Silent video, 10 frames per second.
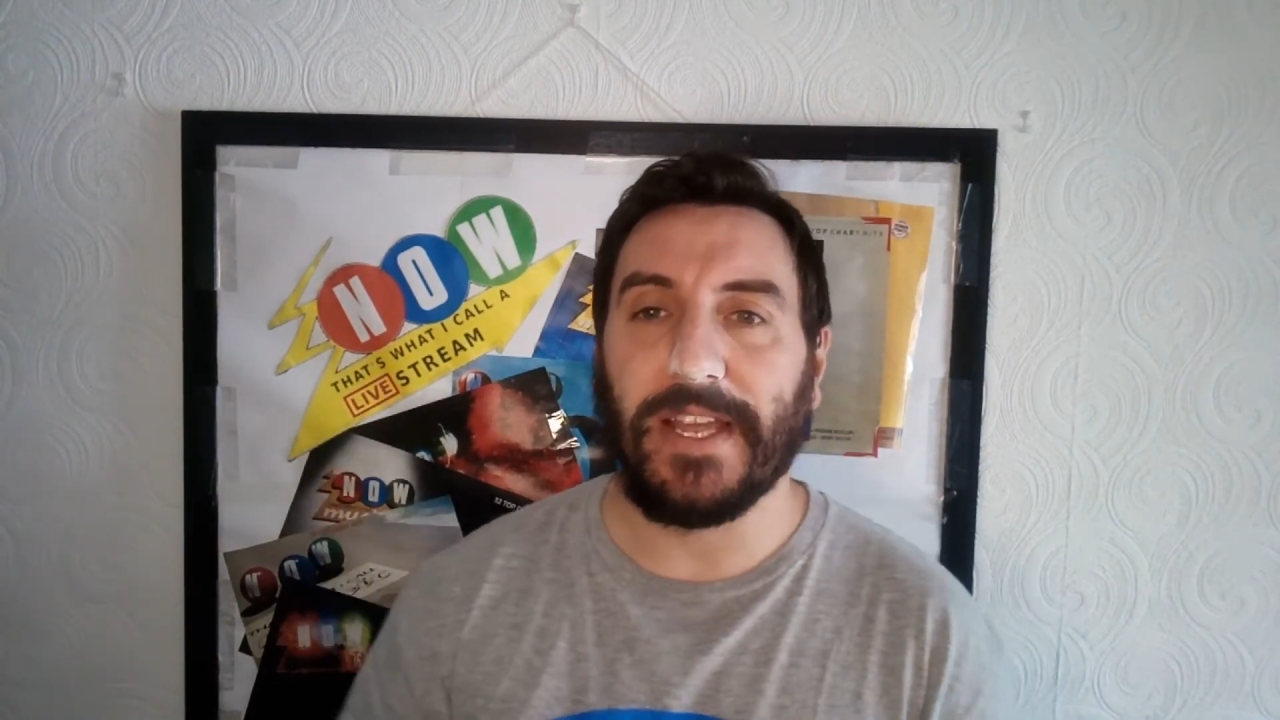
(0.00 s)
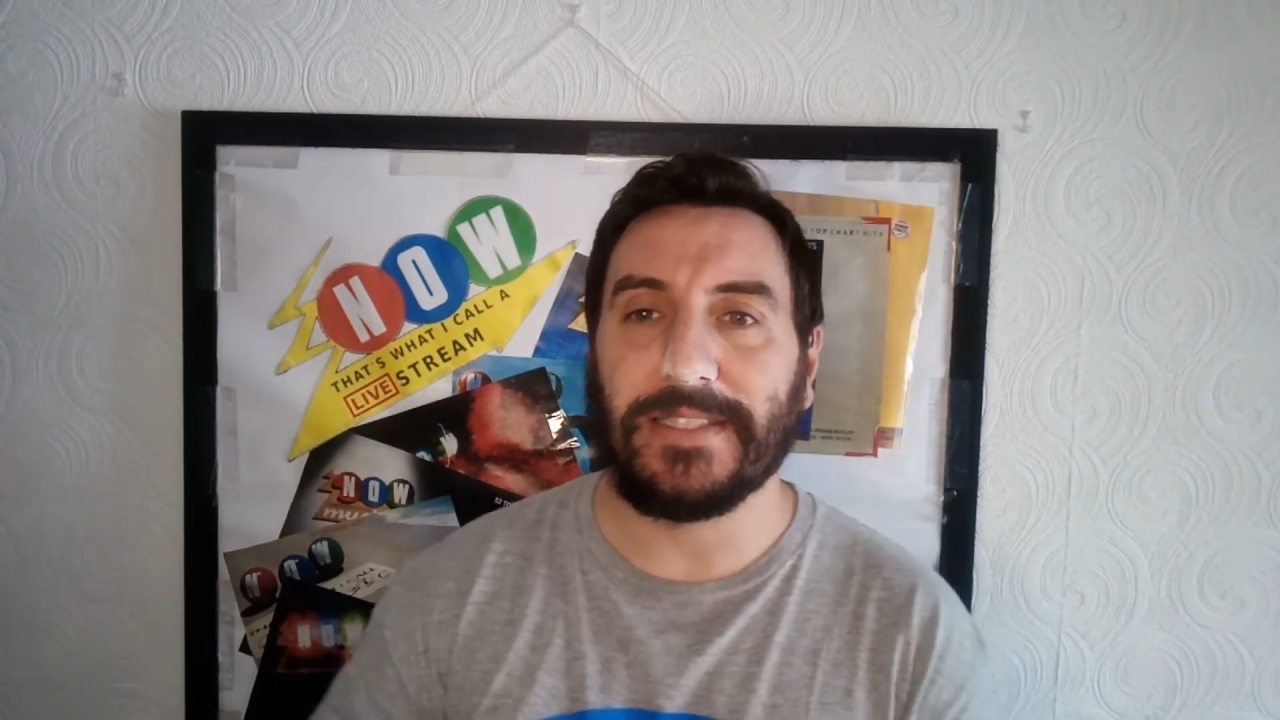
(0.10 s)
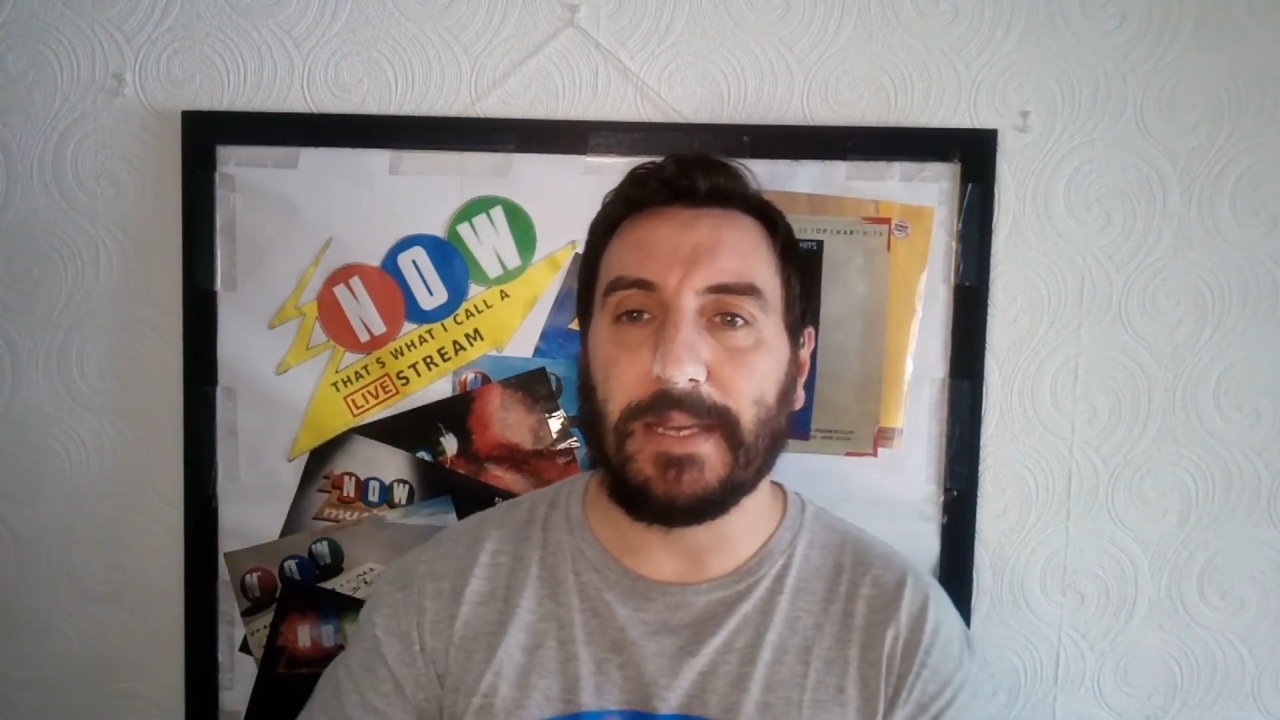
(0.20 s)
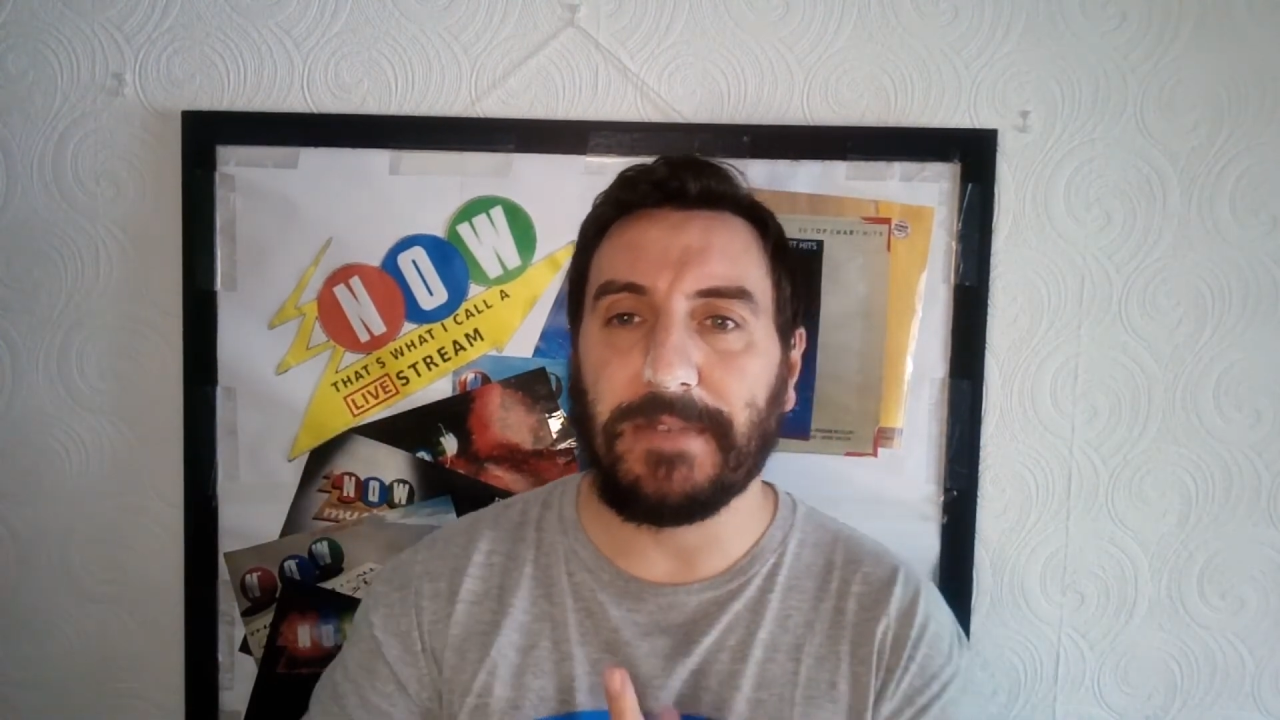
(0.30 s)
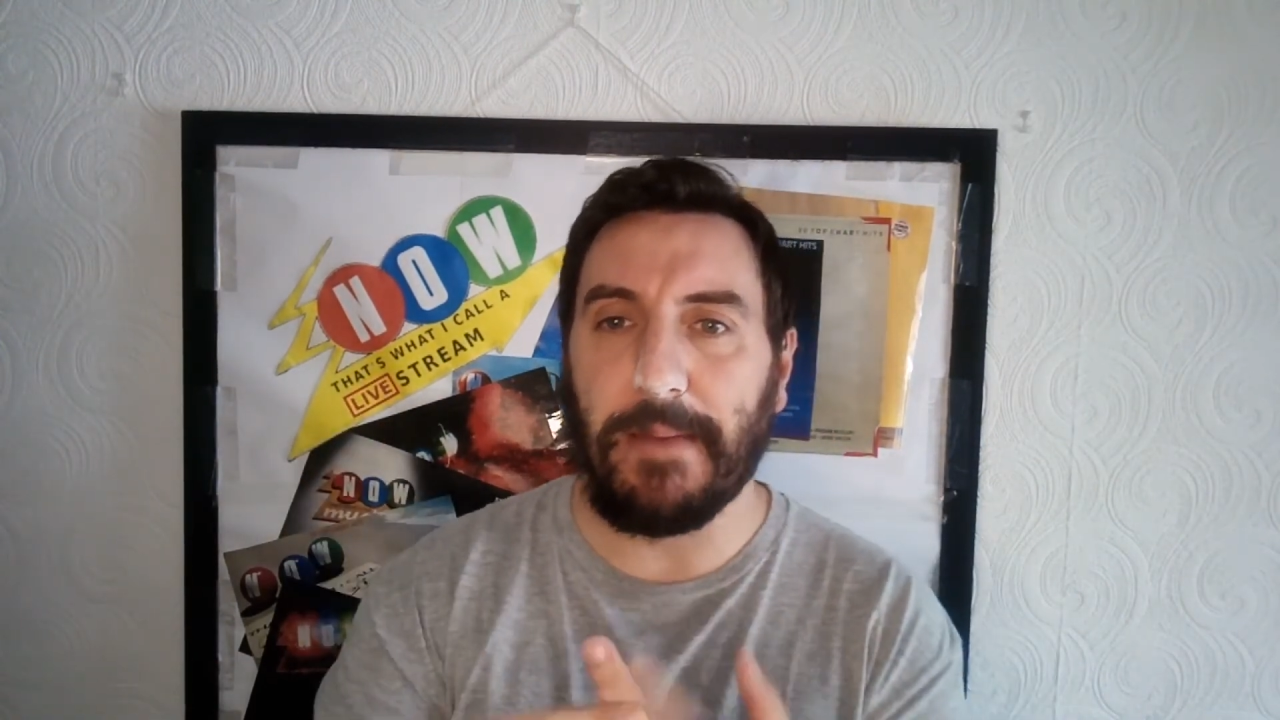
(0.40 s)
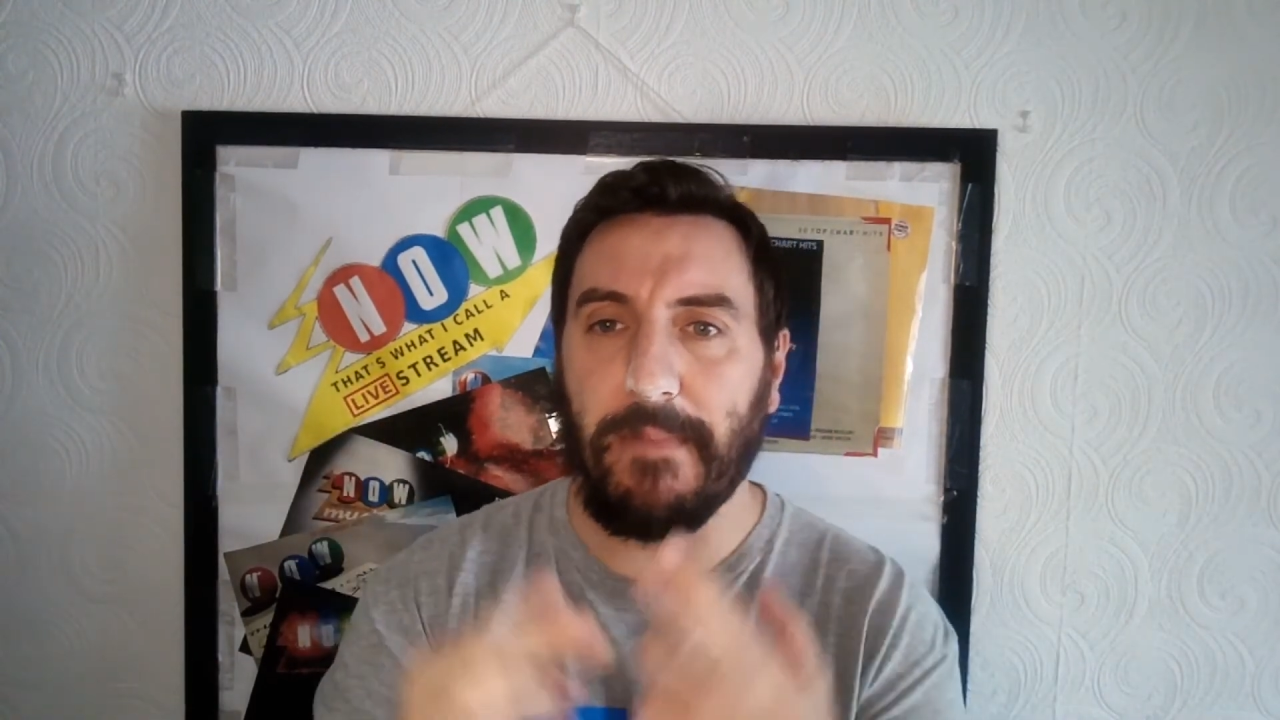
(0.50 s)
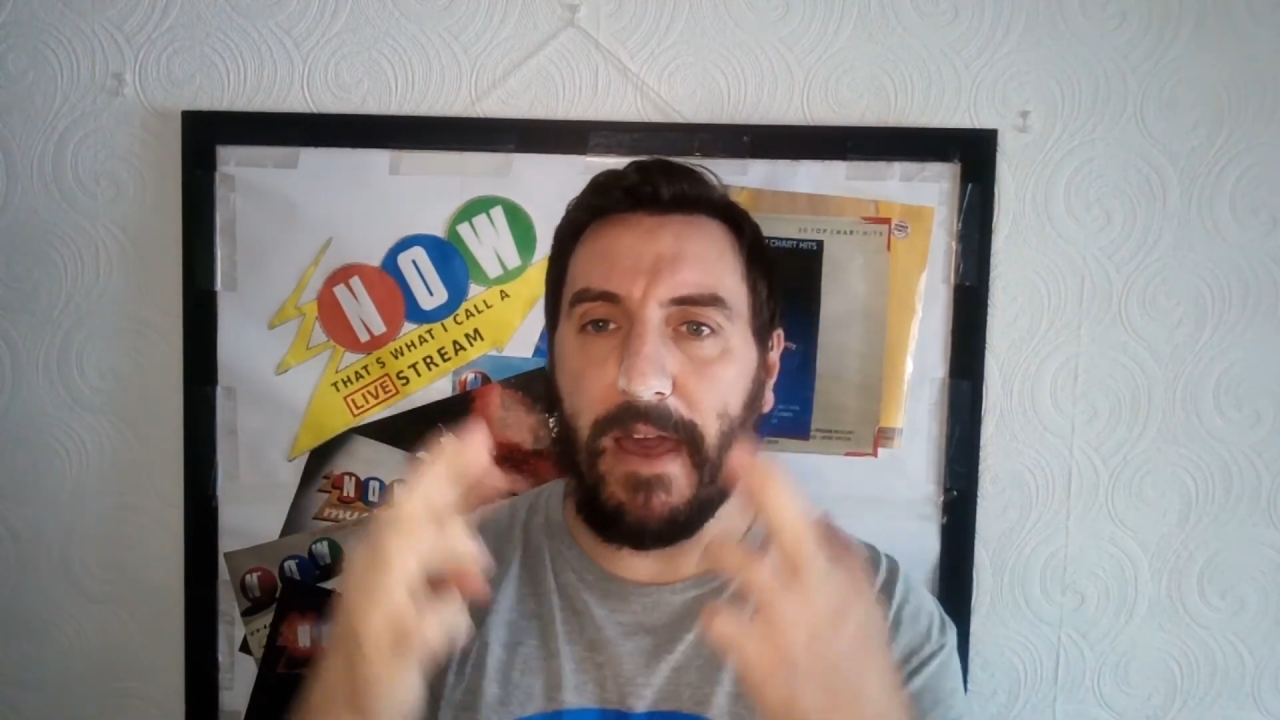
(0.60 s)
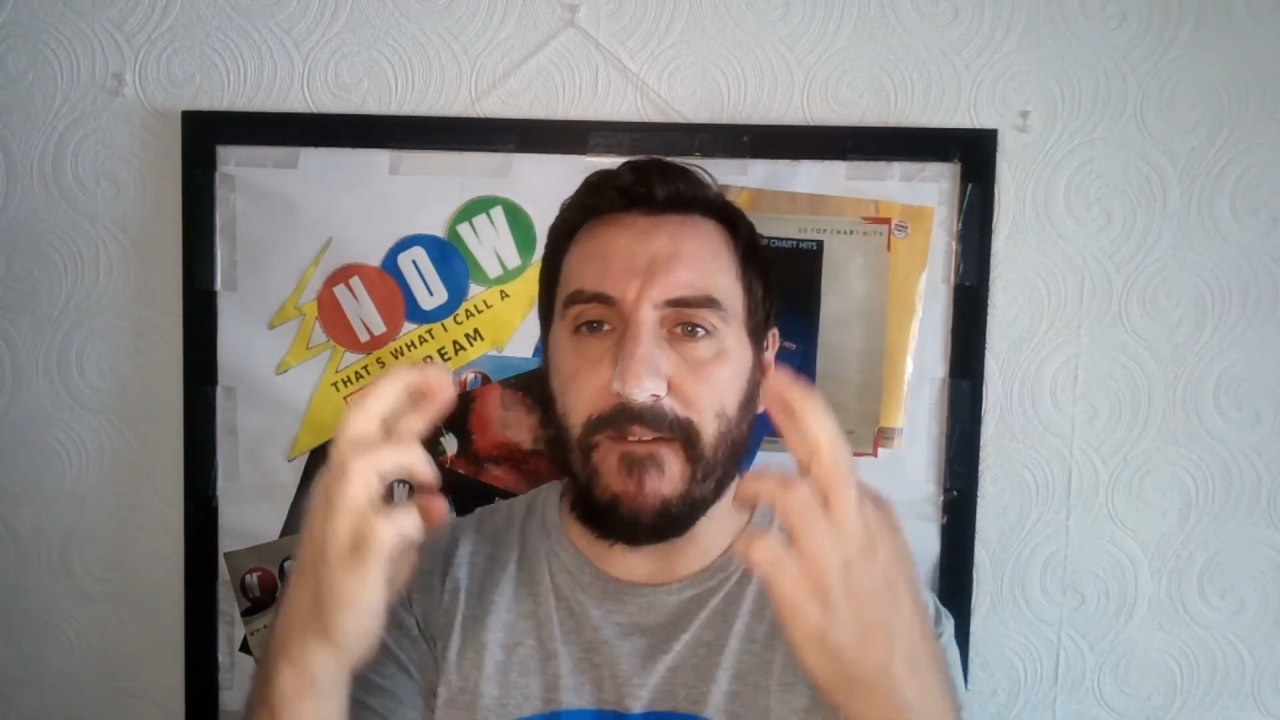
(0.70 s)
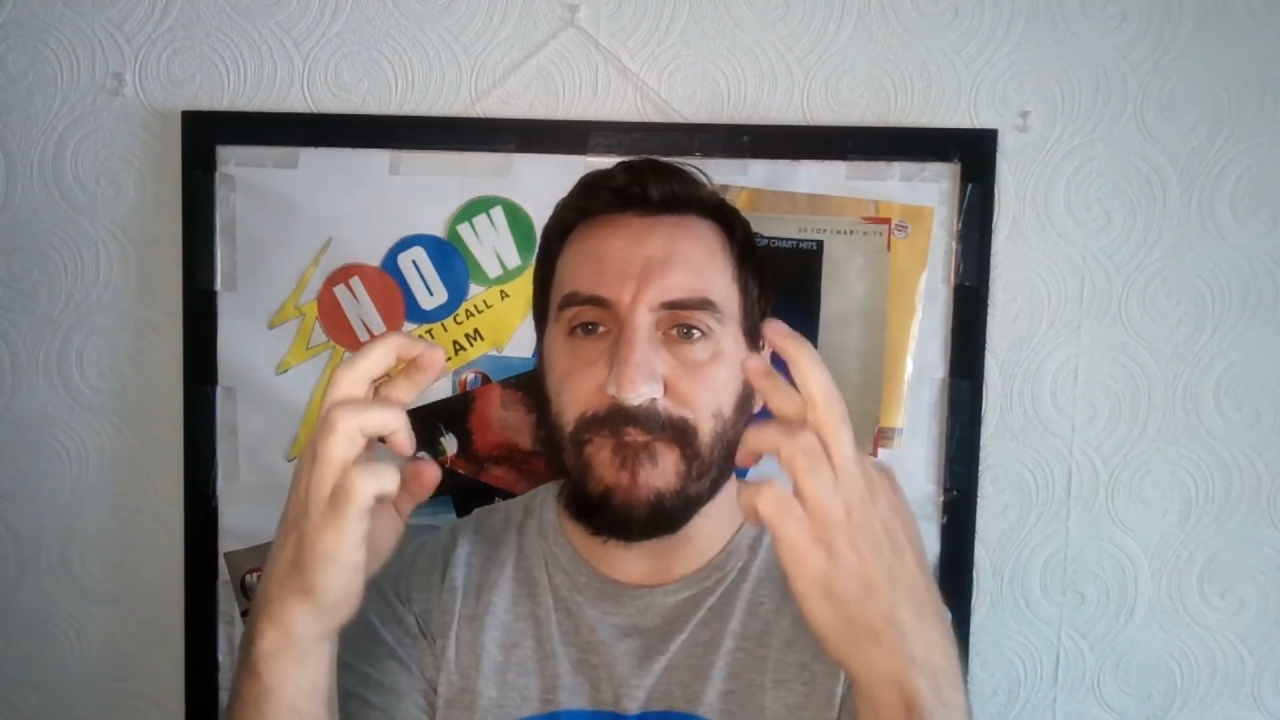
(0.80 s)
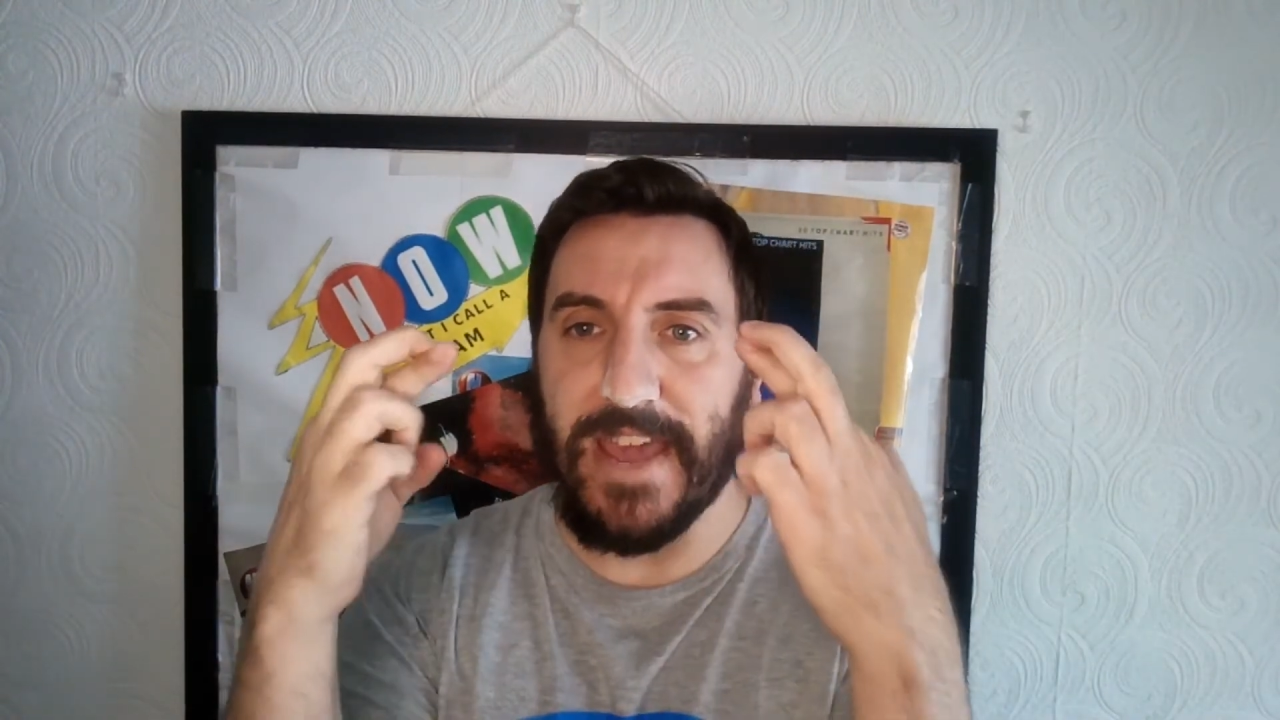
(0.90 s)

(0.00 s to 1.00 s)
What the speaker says: in September.